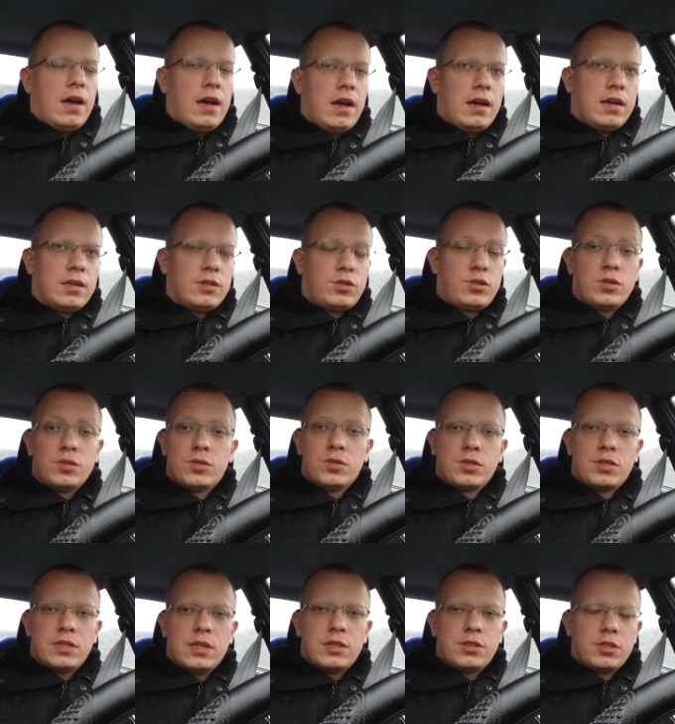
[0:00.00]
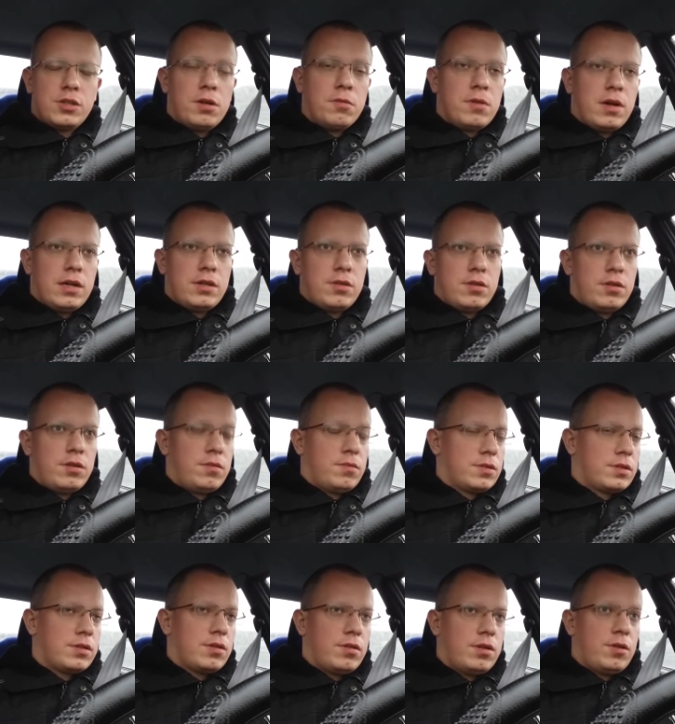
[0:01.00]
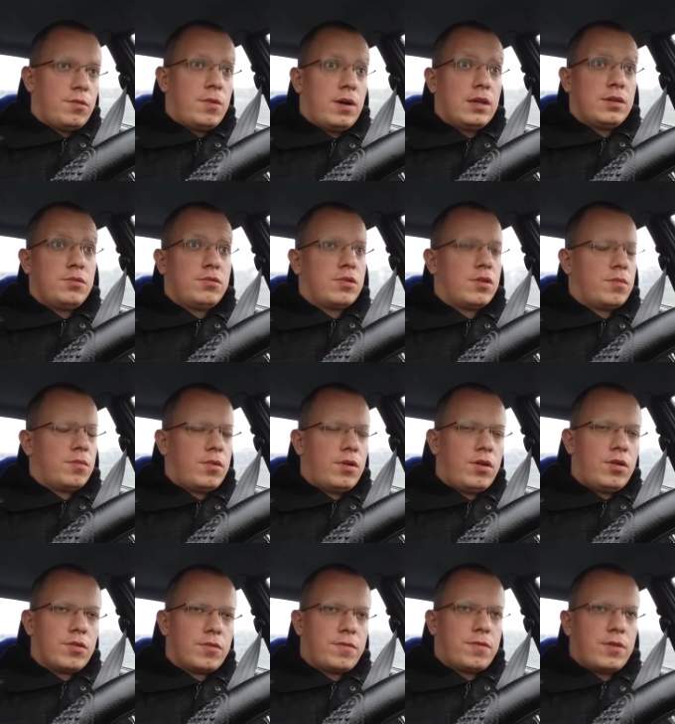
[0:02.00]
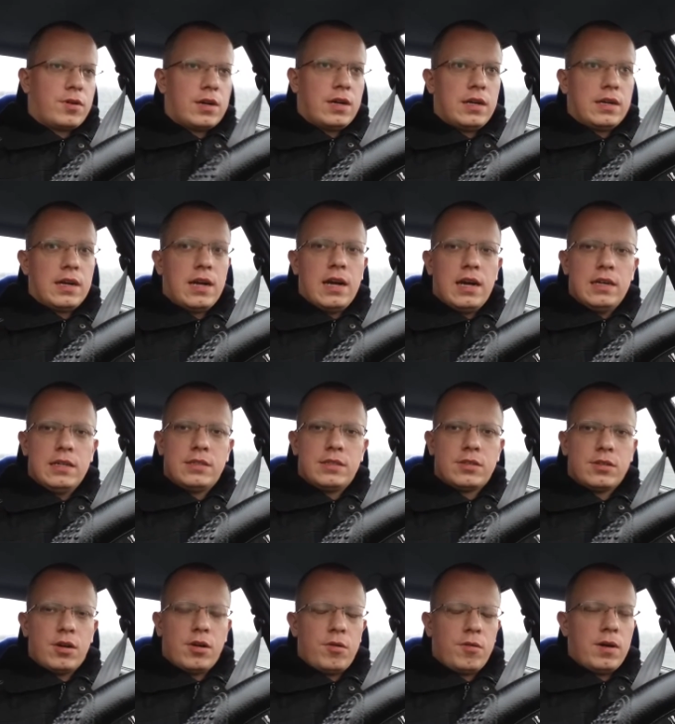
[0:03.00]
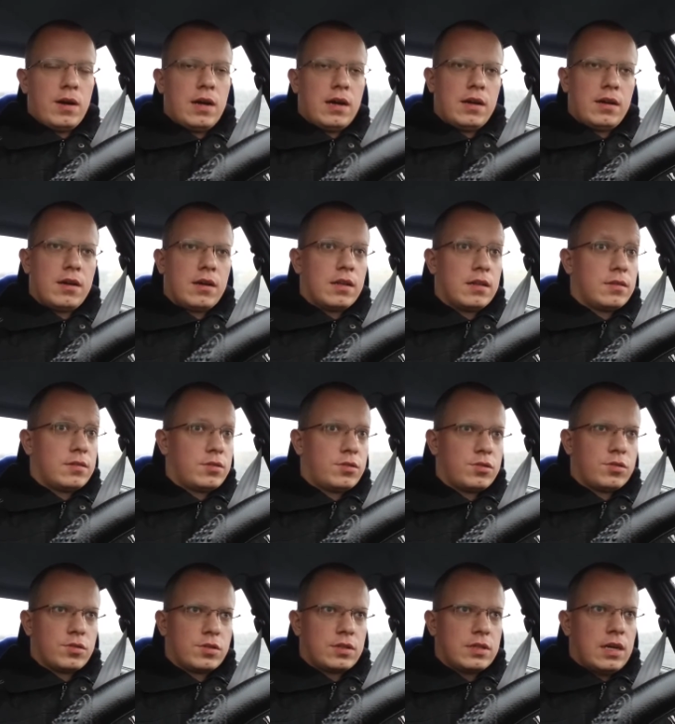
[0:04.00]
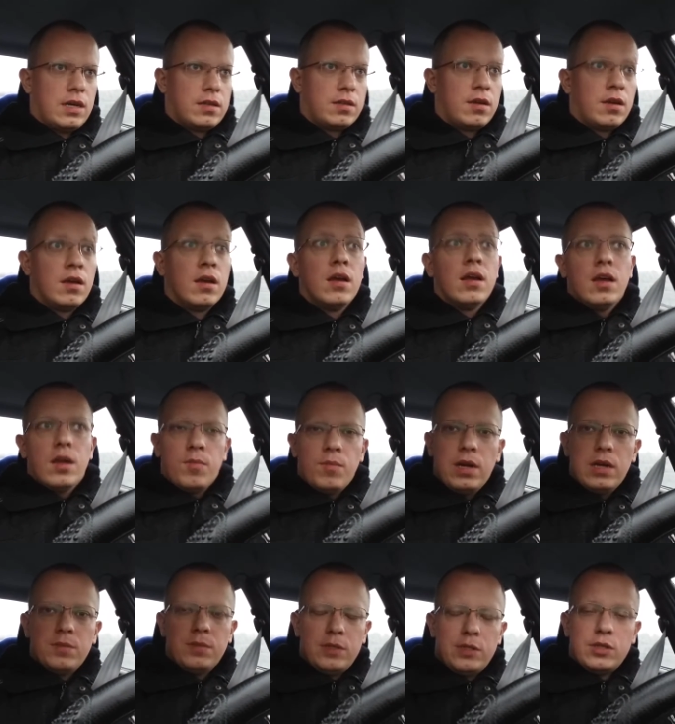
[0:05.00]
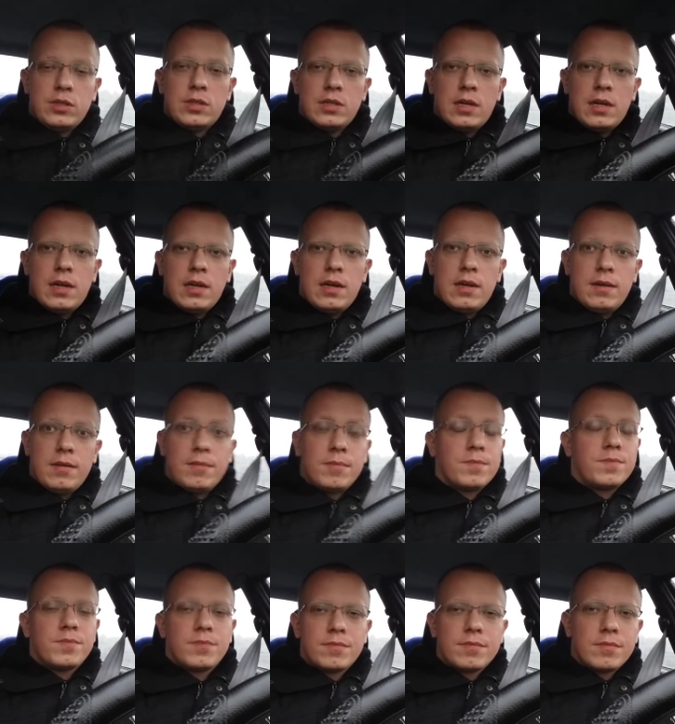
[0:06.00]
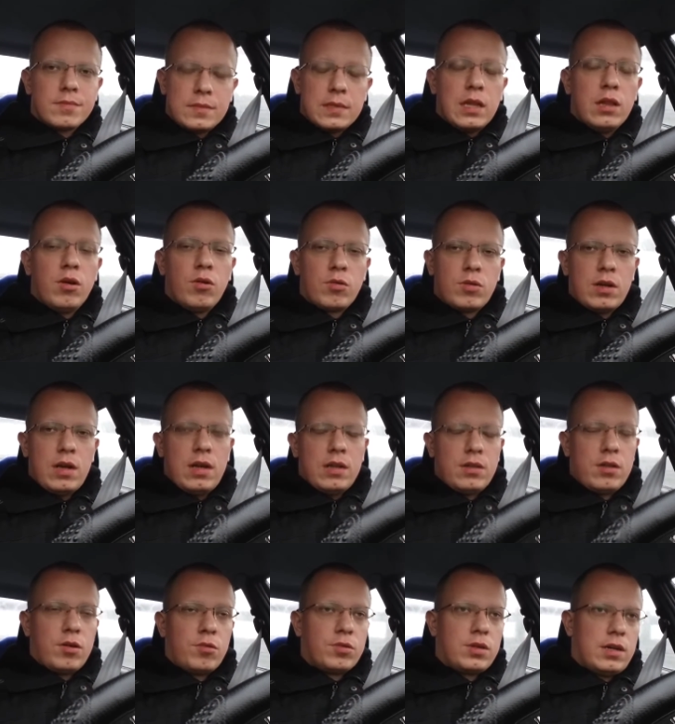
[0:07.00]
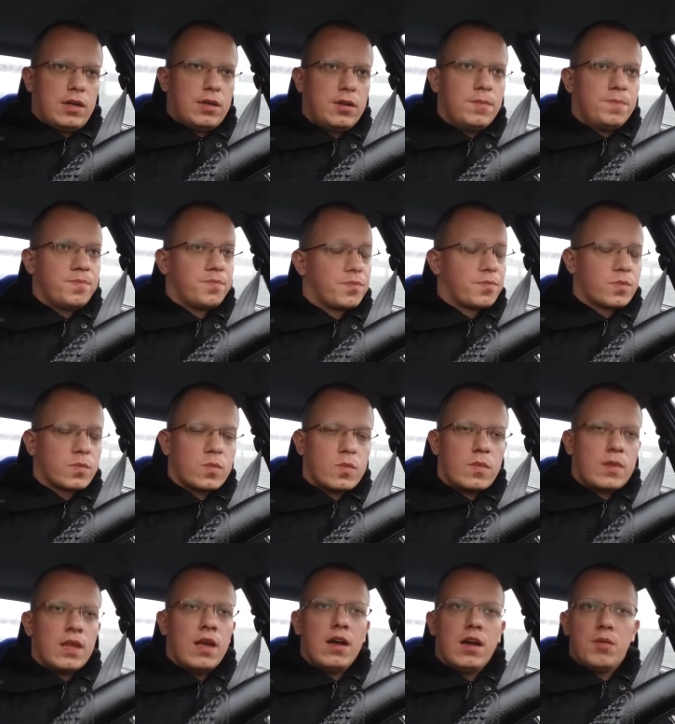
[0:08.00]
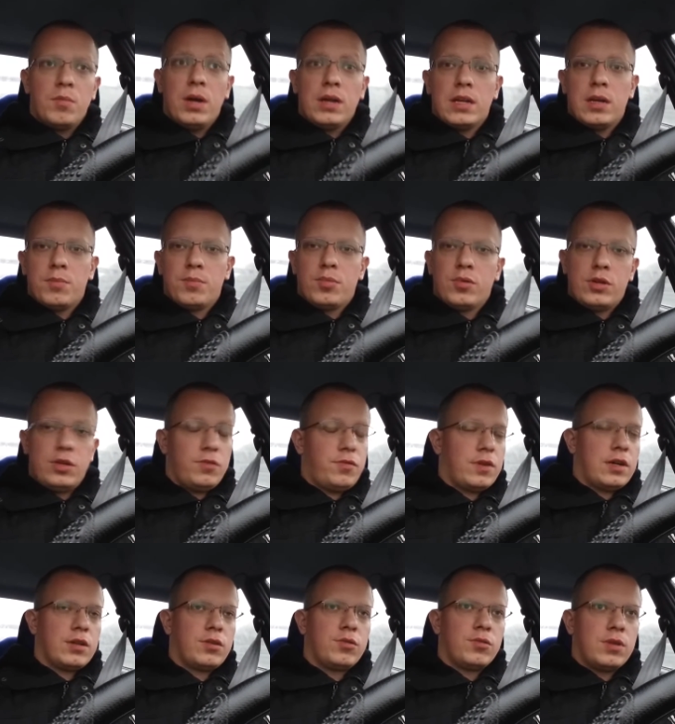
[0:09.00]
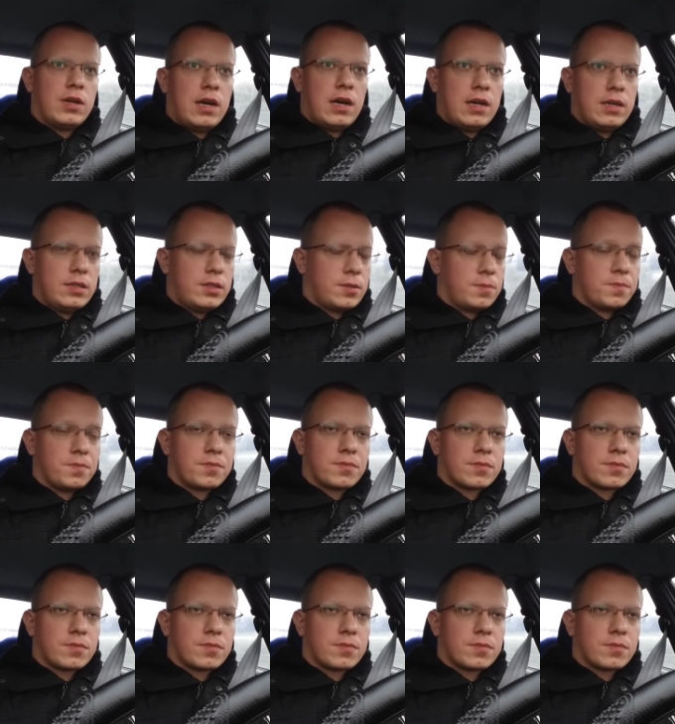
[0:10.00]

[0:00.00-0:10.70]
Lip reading: I chose a generator. It was only €1 more for a night, so I had to choose that. Maybe load and go there. I might have booked for 2 nights.